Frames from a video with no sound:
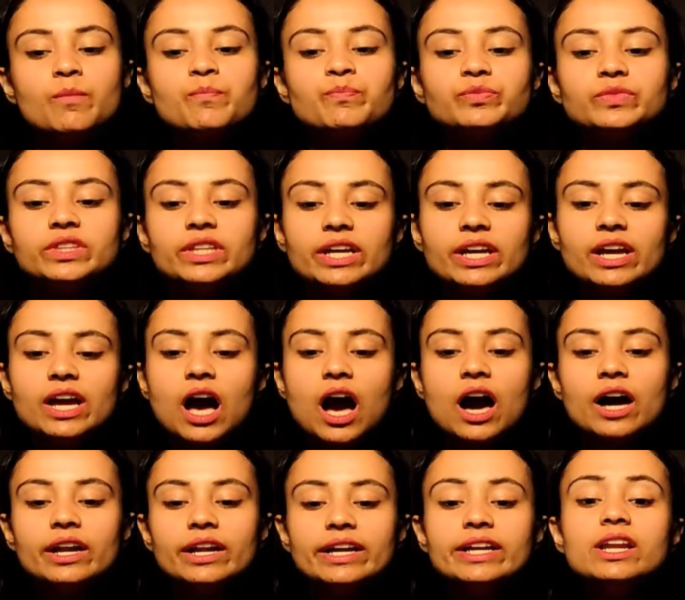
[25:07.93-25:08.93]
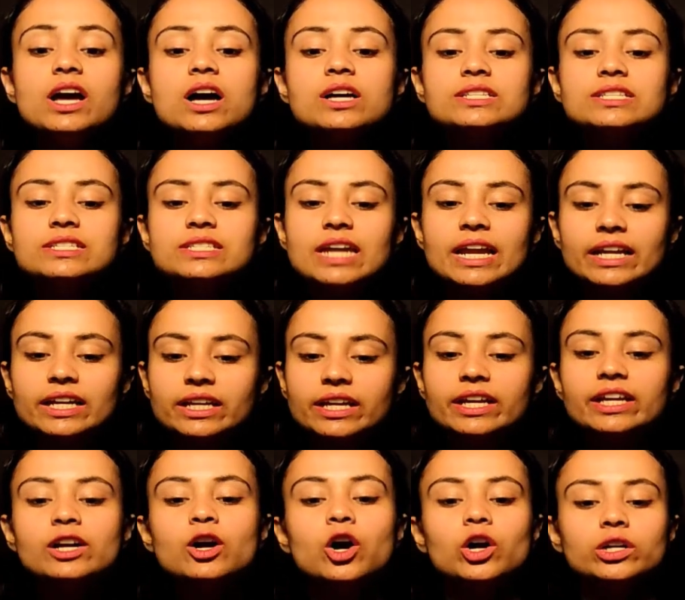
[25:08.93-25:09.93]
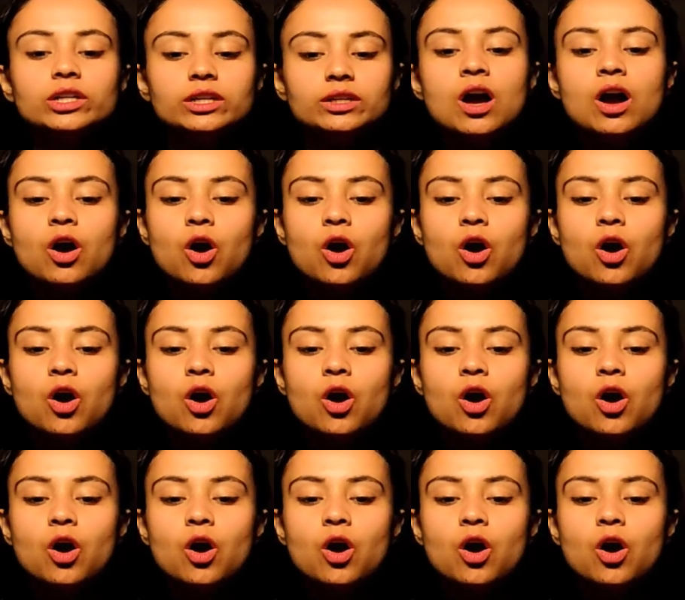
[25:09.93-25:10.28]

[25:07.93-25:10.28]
they are in ascending order,